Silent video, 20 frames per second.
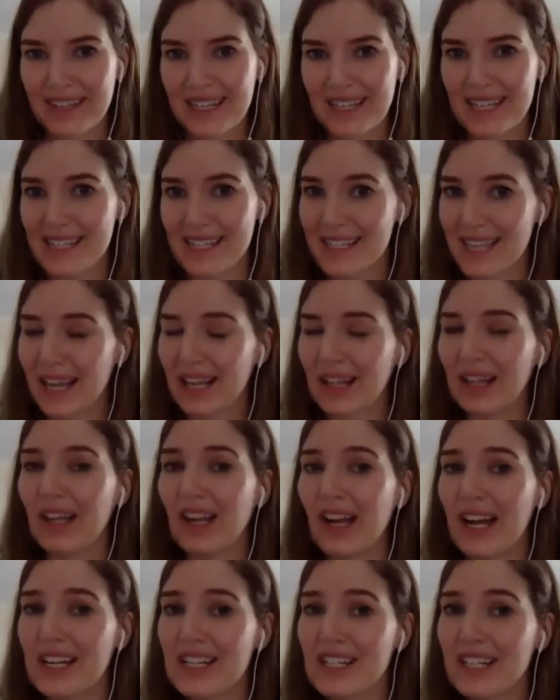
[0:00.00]
and
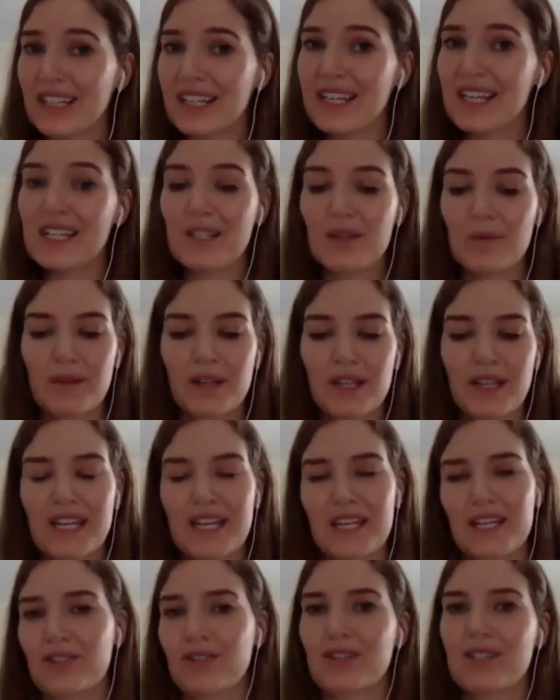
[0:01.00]
psychologically, it's a really
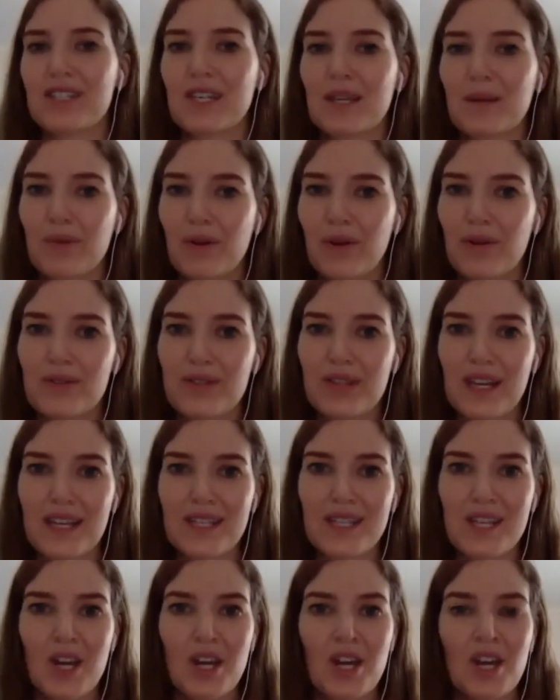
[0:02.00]
interesting process
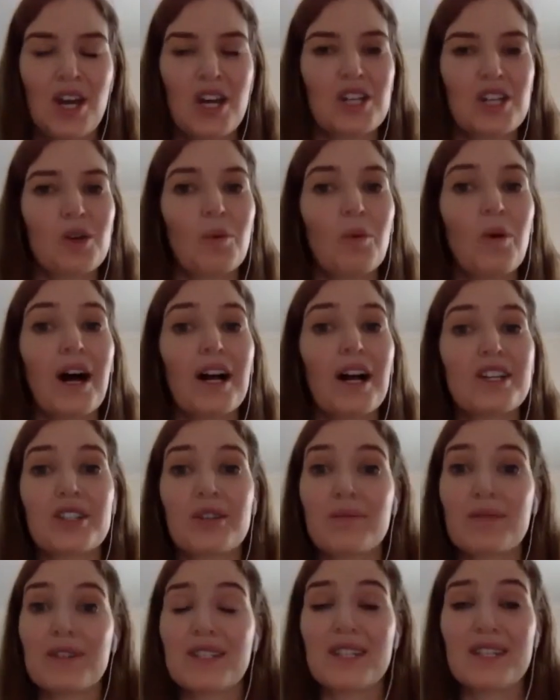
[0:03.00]
to watch your
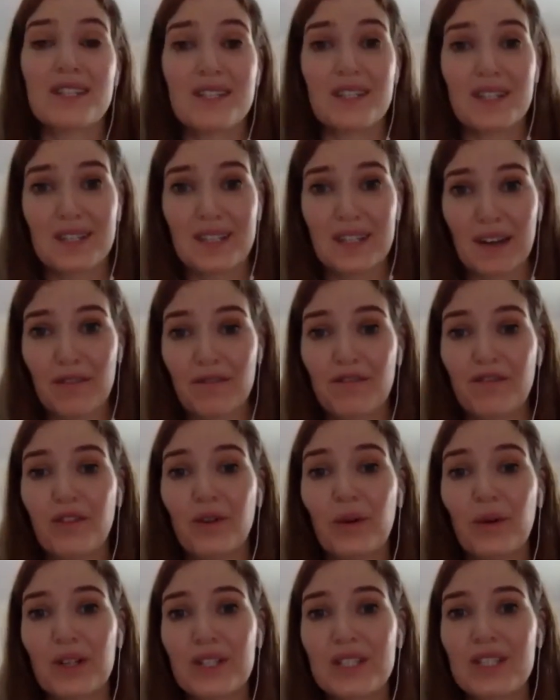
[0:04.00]
resistance
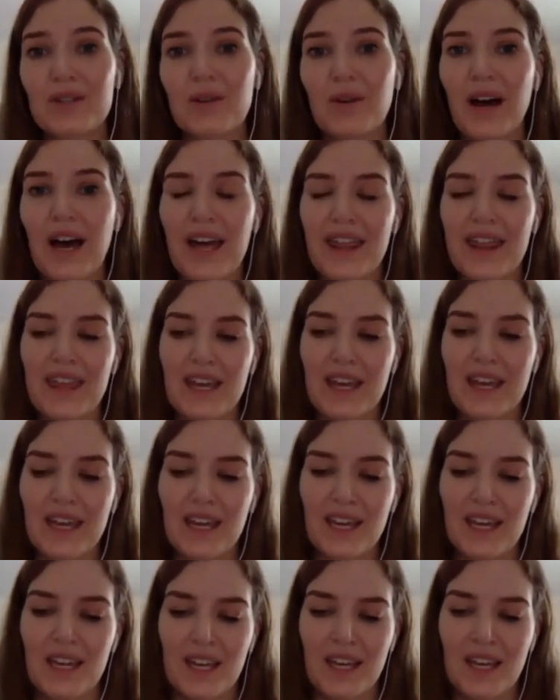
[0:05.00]
unfold. So I think
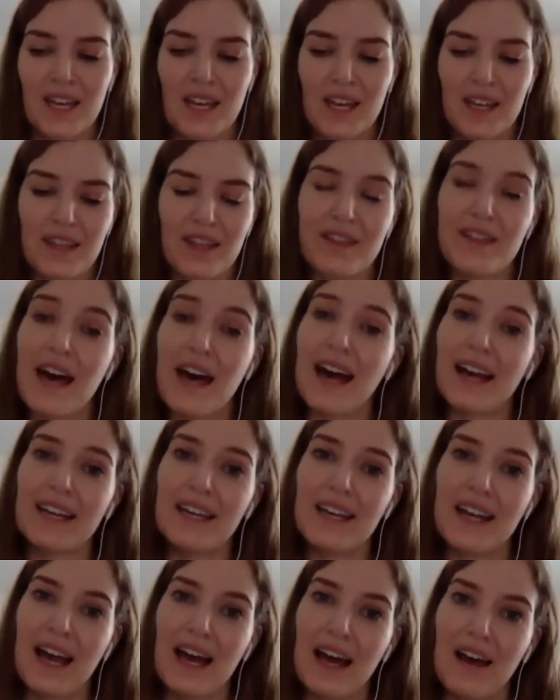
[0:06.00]
that that can
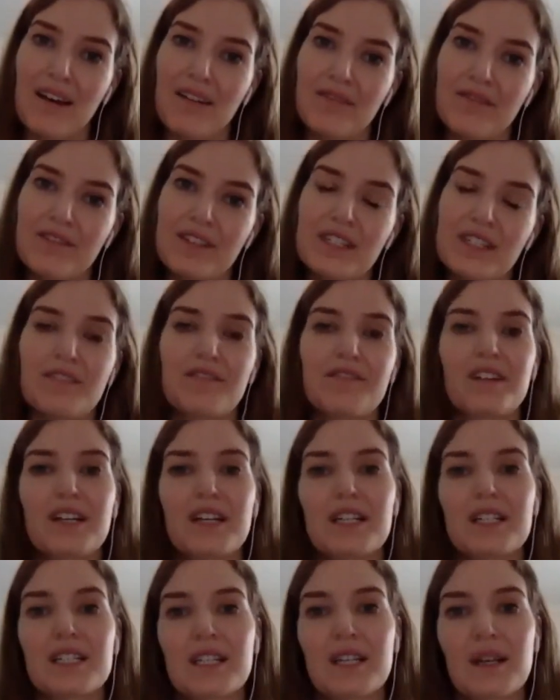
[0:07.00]
have
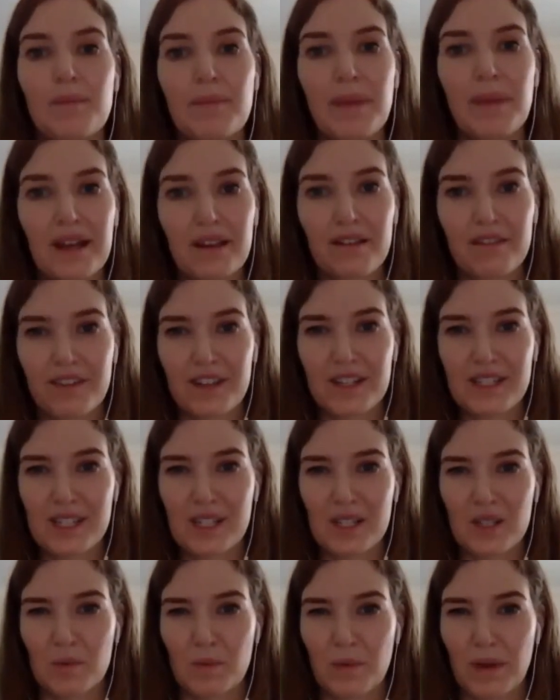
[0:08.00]
different benefits
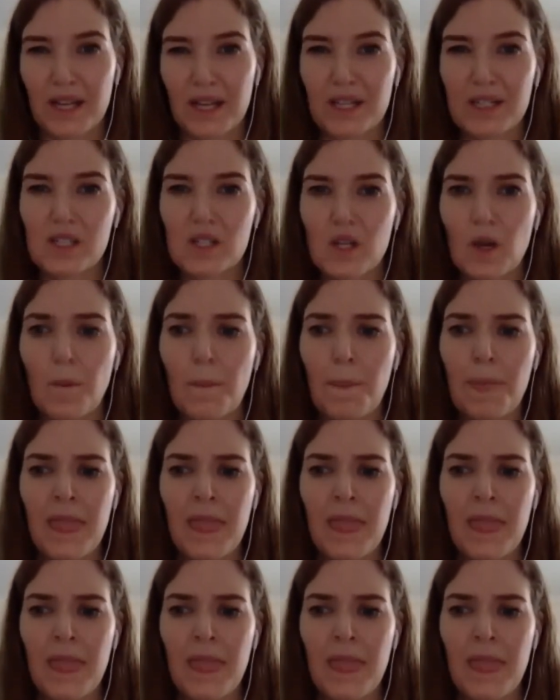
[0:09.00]
as well. So